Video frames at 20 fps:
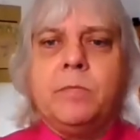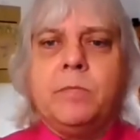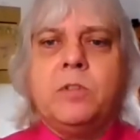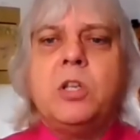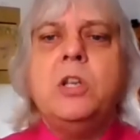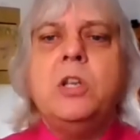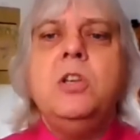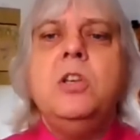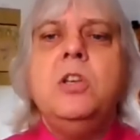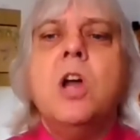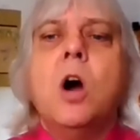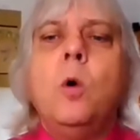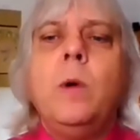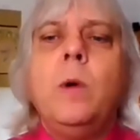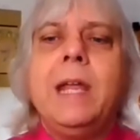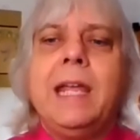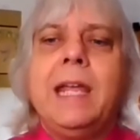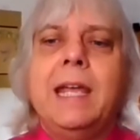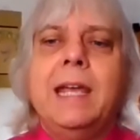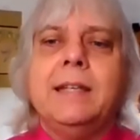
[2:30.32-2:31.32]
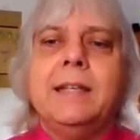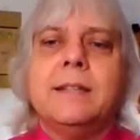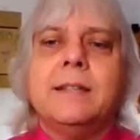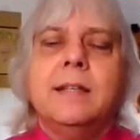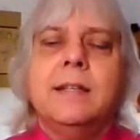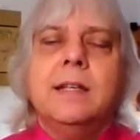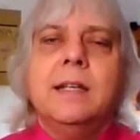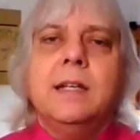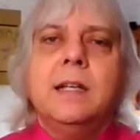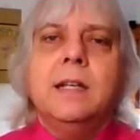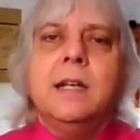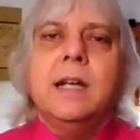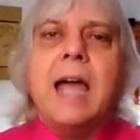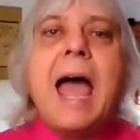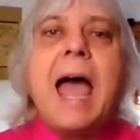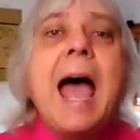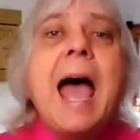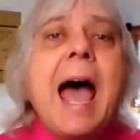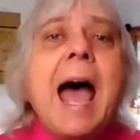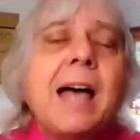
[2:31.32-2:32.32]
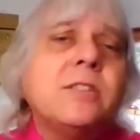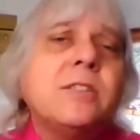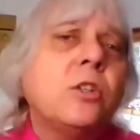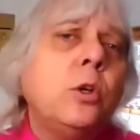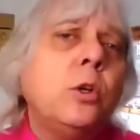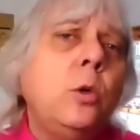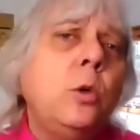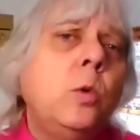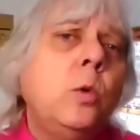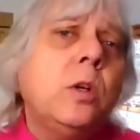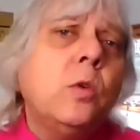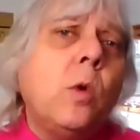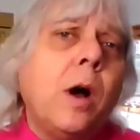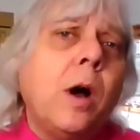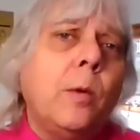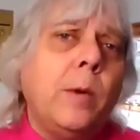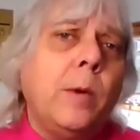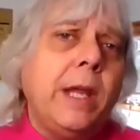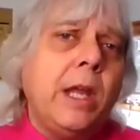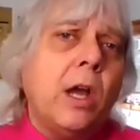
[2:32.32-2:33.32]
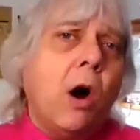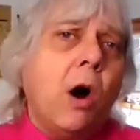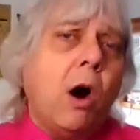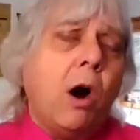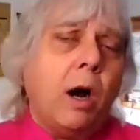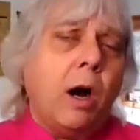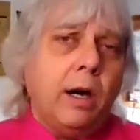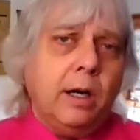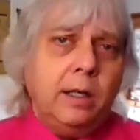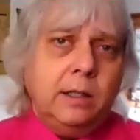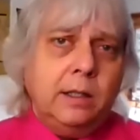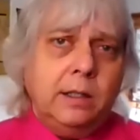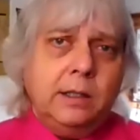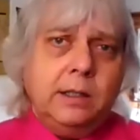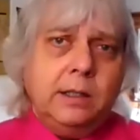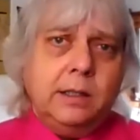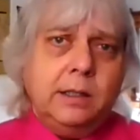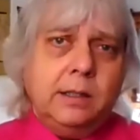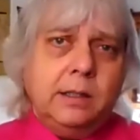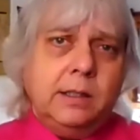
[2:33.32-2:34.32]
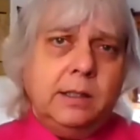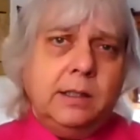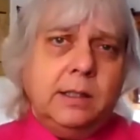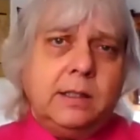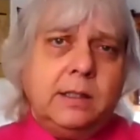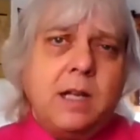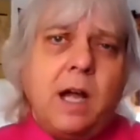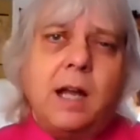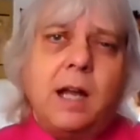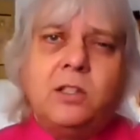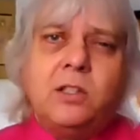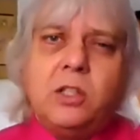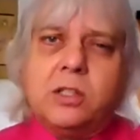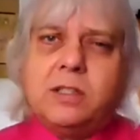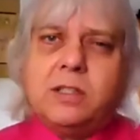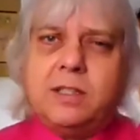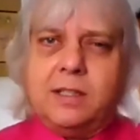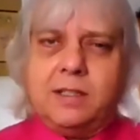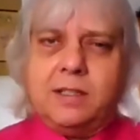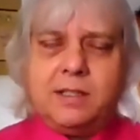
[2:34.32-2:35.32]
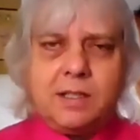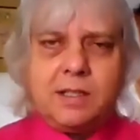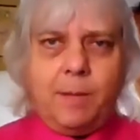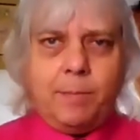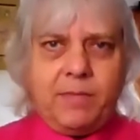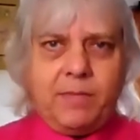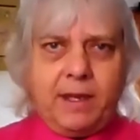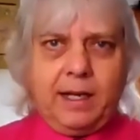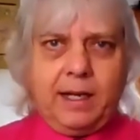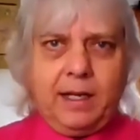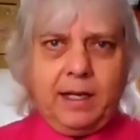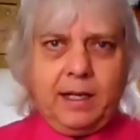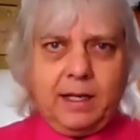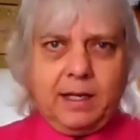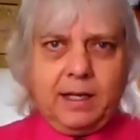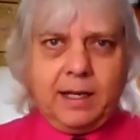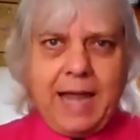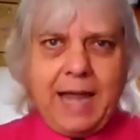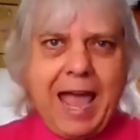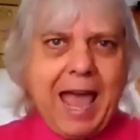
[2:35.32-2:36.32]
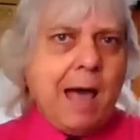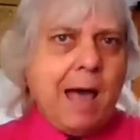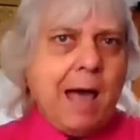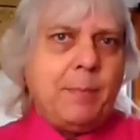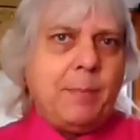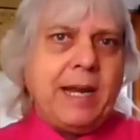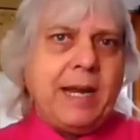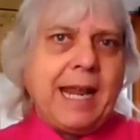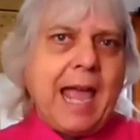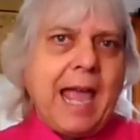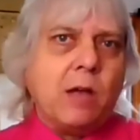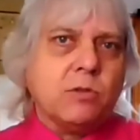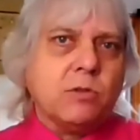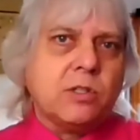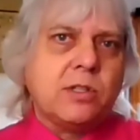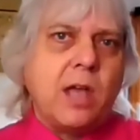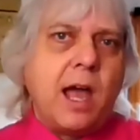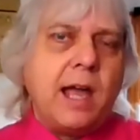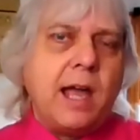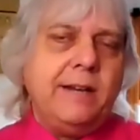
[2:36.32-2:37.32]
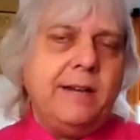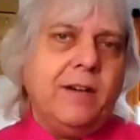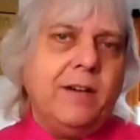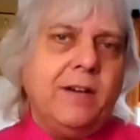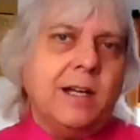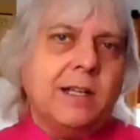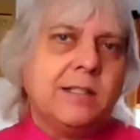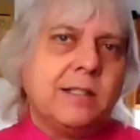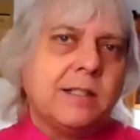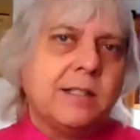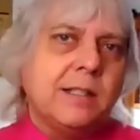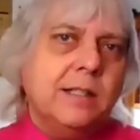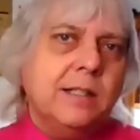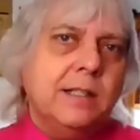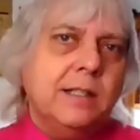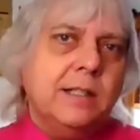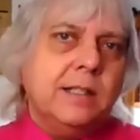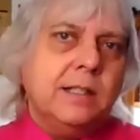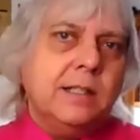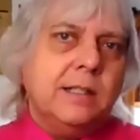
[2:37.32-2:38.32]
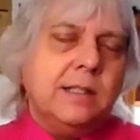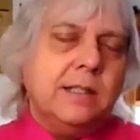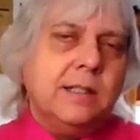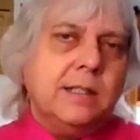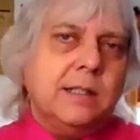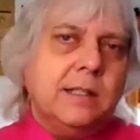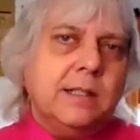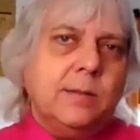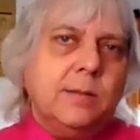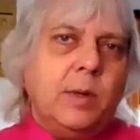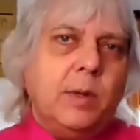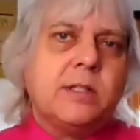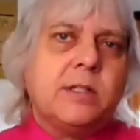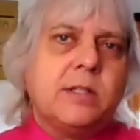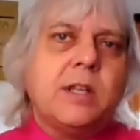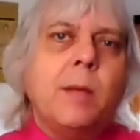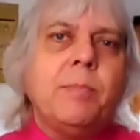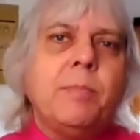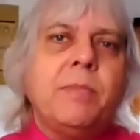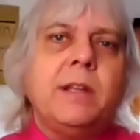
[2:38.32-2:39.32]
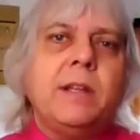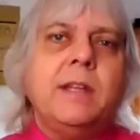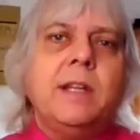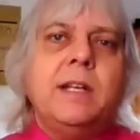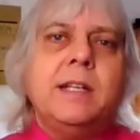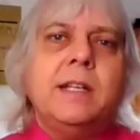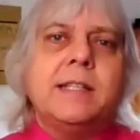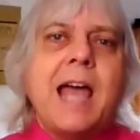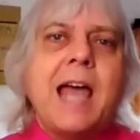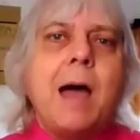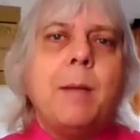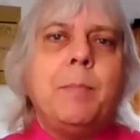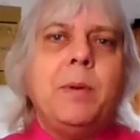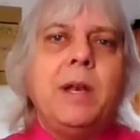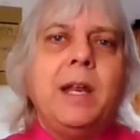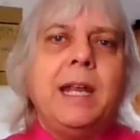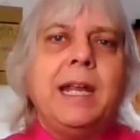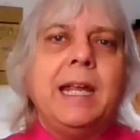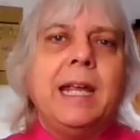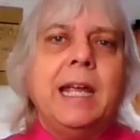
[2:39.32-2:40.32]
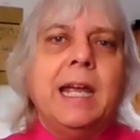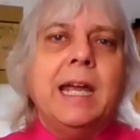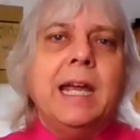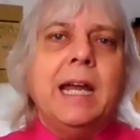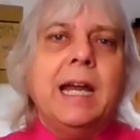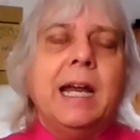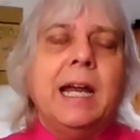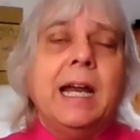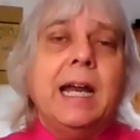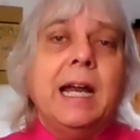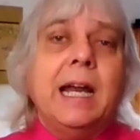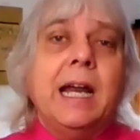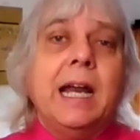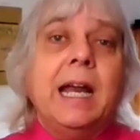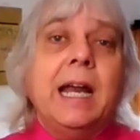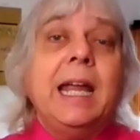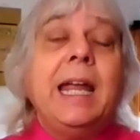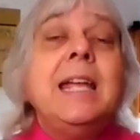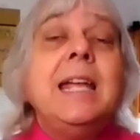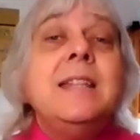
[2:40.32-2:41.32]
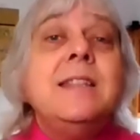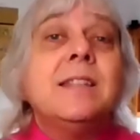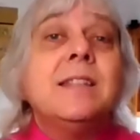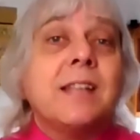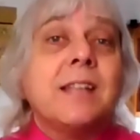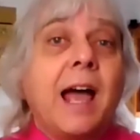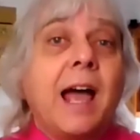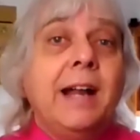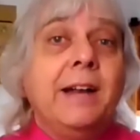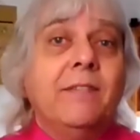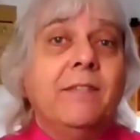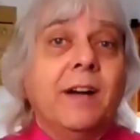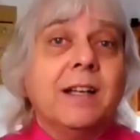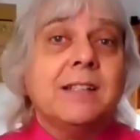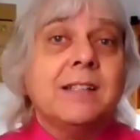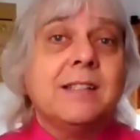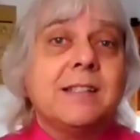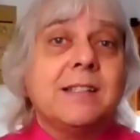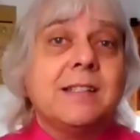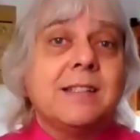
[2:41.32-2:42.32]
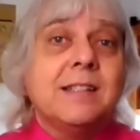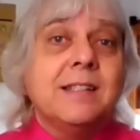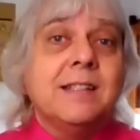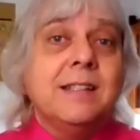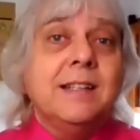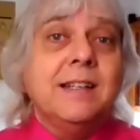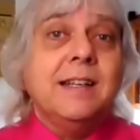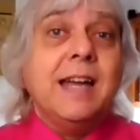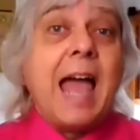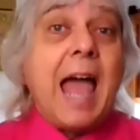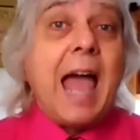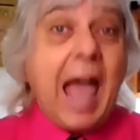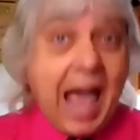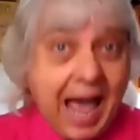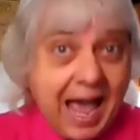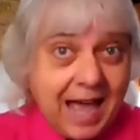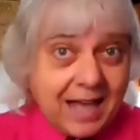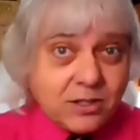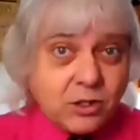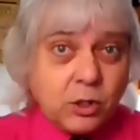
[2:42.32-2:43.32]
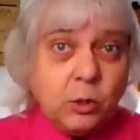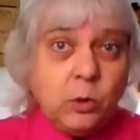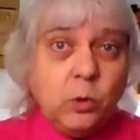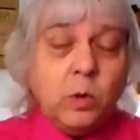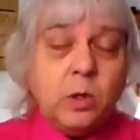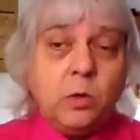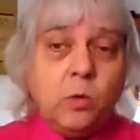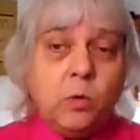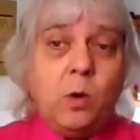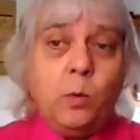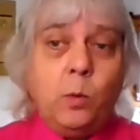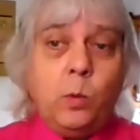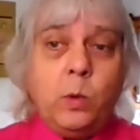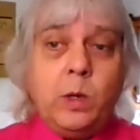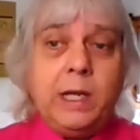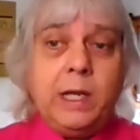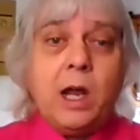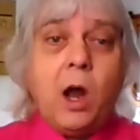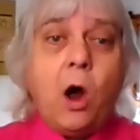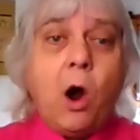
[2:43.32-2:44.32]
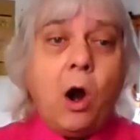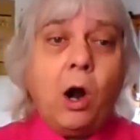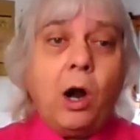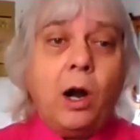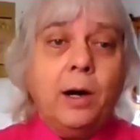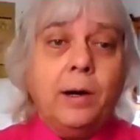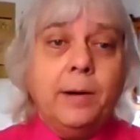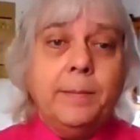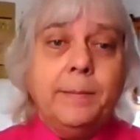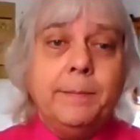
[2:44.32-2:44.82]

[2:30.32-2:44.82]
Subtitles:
to knowing it as who and what we are, not just as something happening outside of us, but something that is happening inside of us as who and what we are.